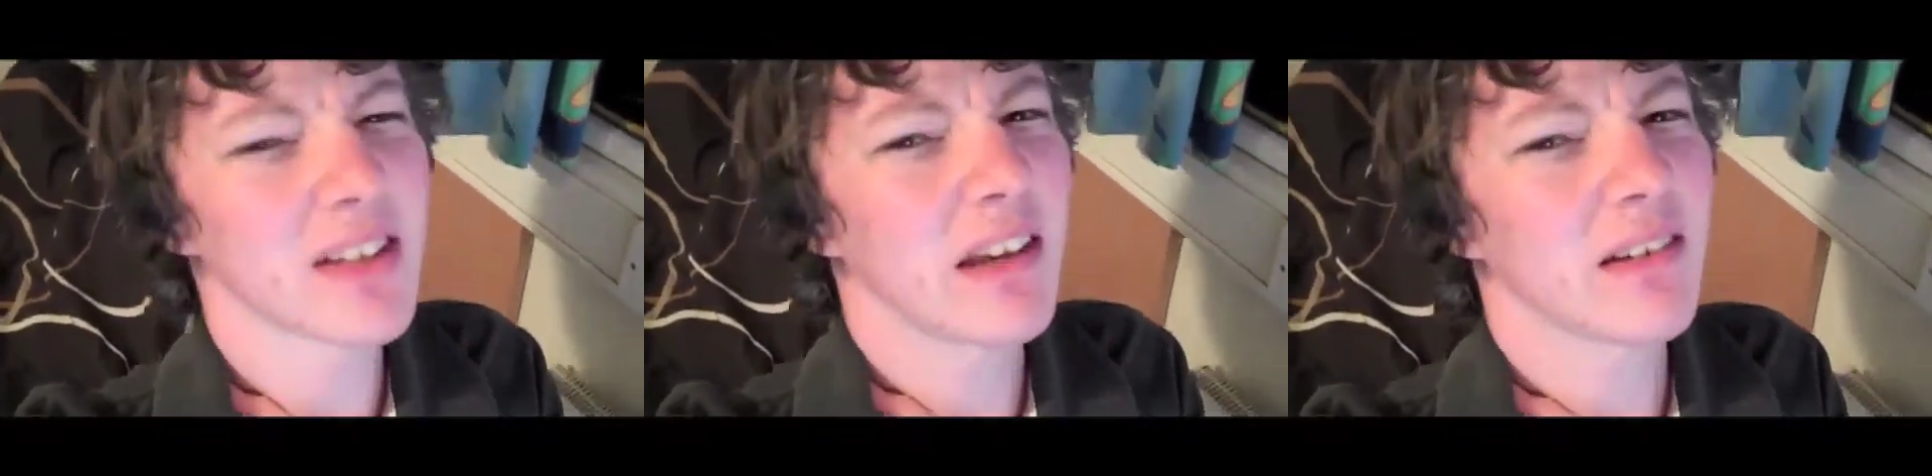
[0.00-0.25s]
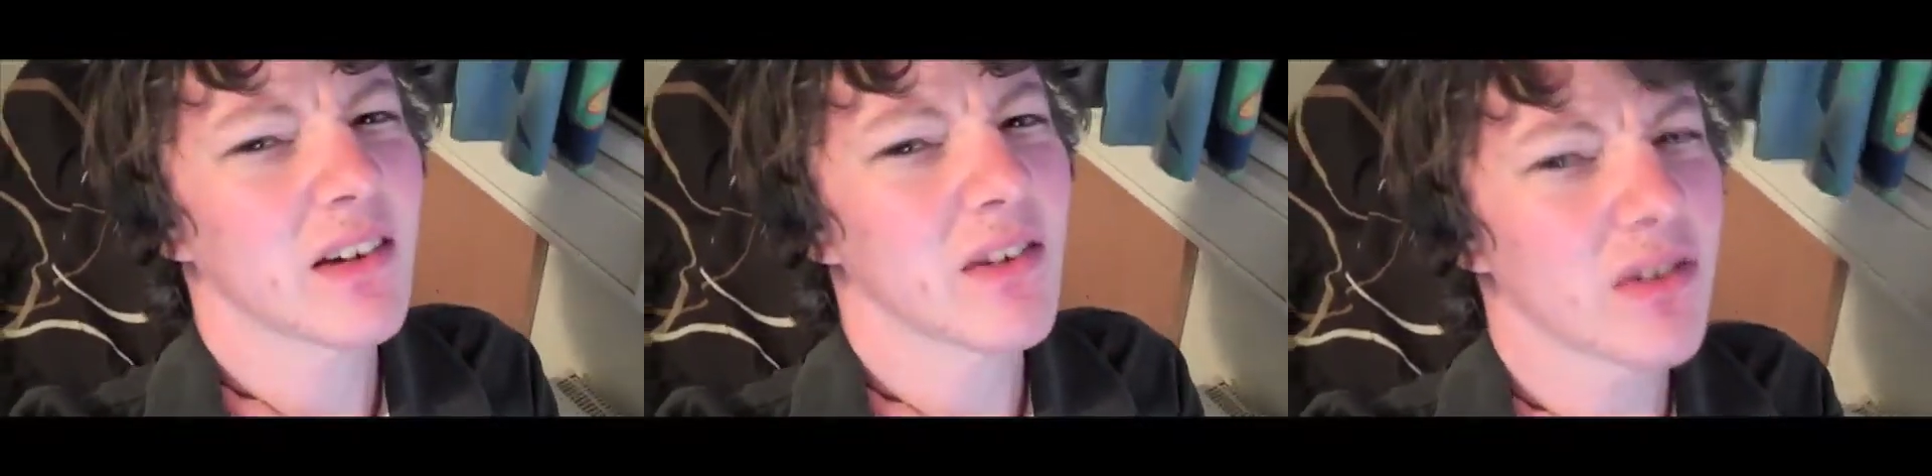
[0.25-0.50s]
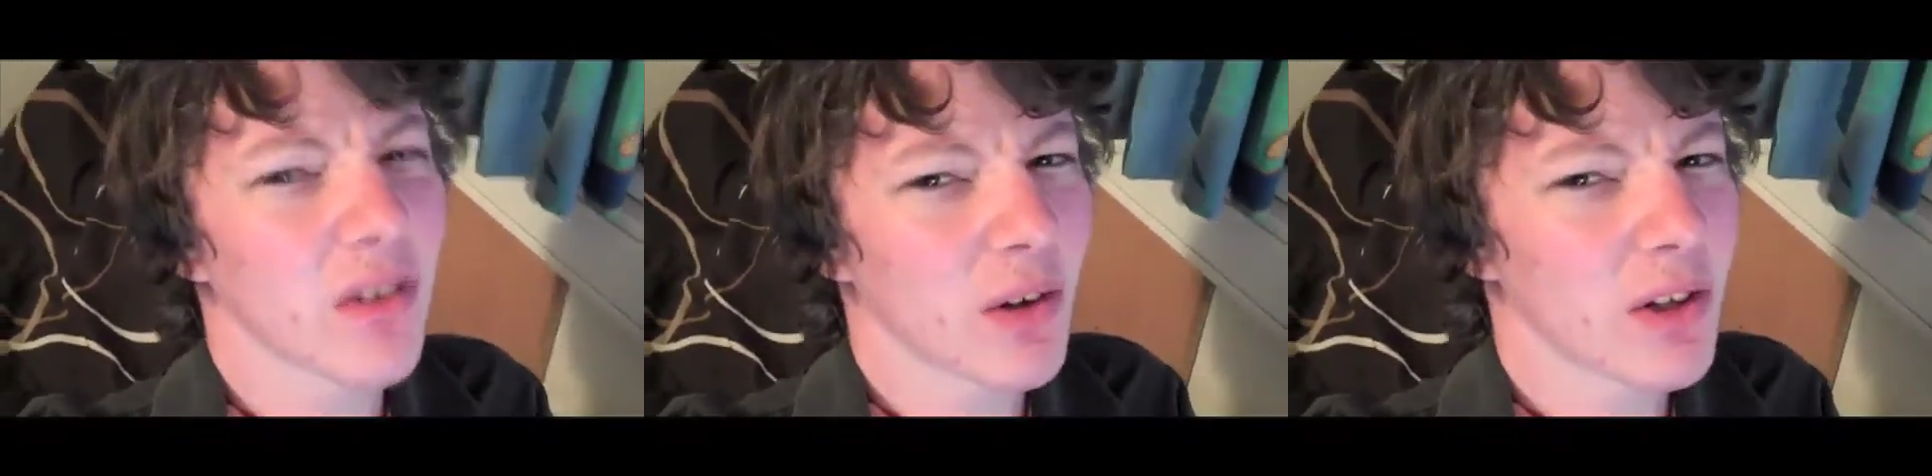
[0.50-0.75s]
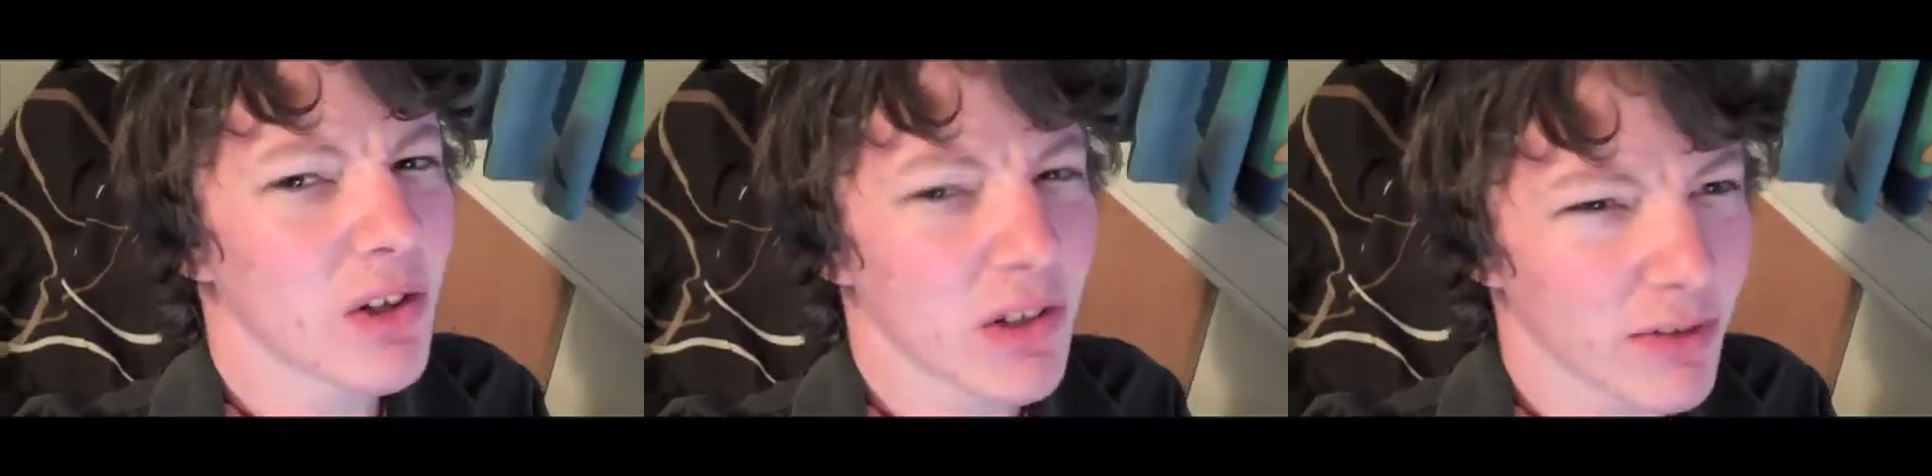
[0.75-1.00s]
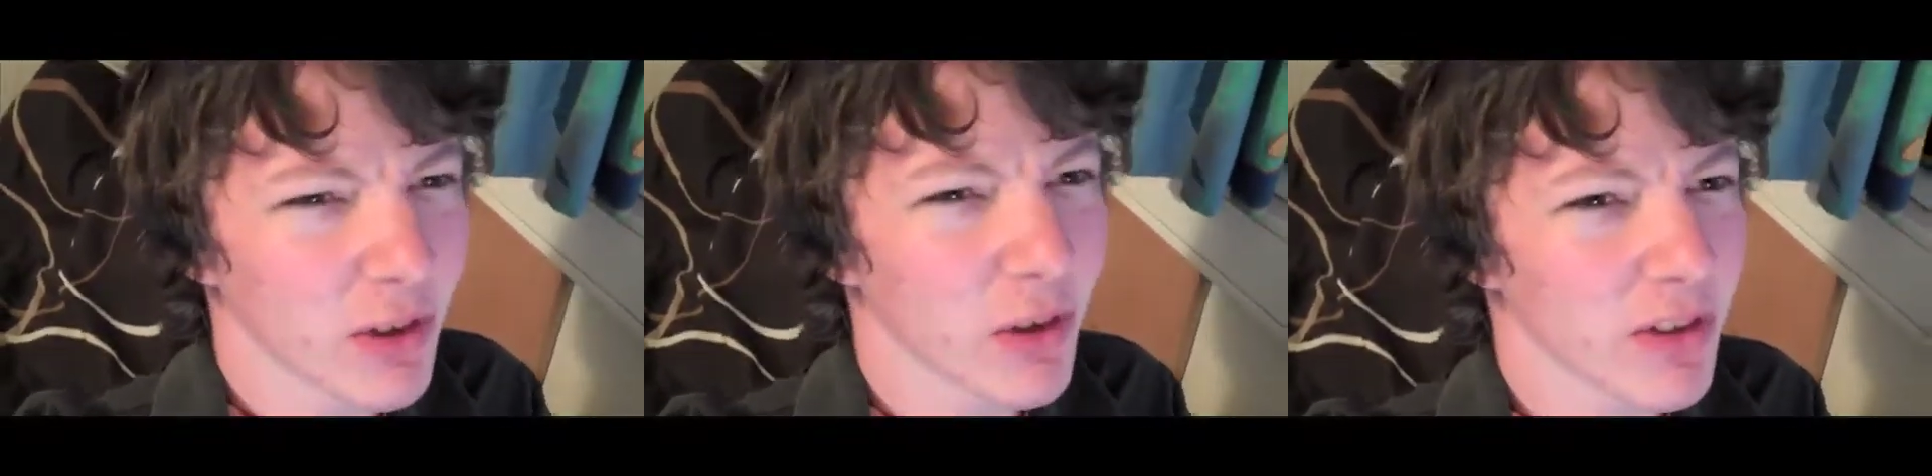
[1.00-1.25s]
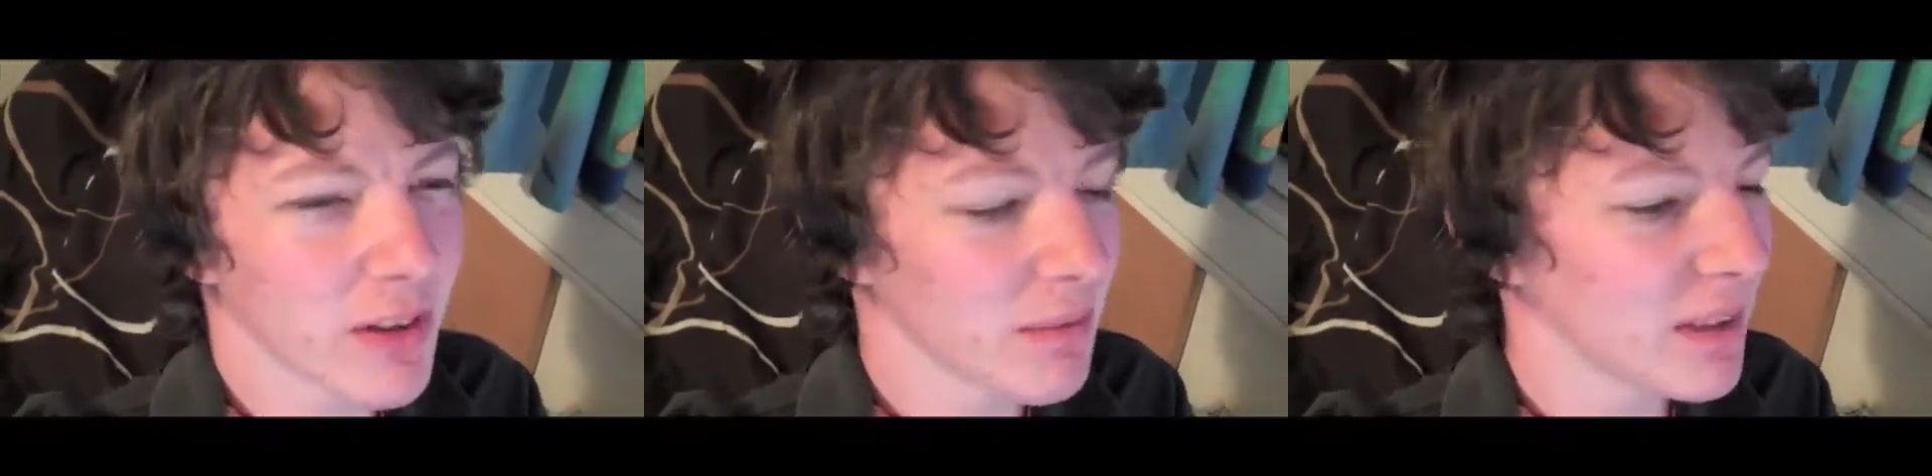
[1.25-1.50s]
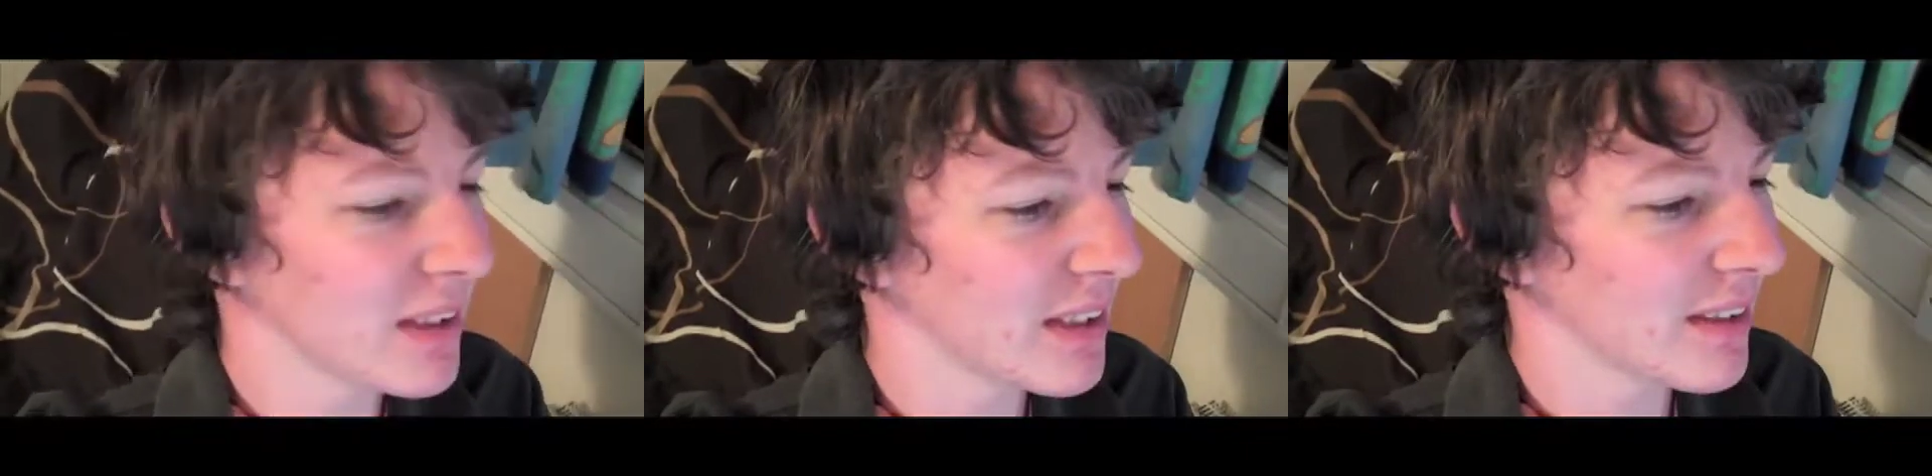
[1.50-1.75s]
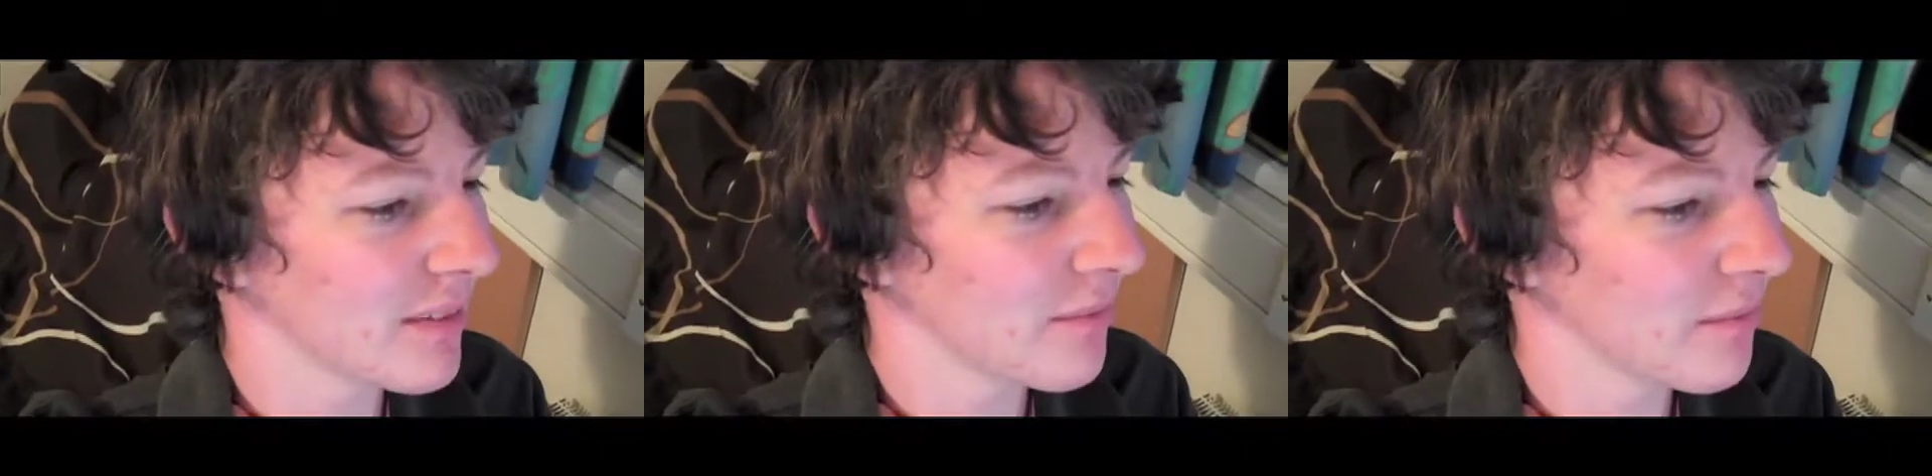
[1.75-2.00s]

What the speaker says: Tesco, so I should have got something there.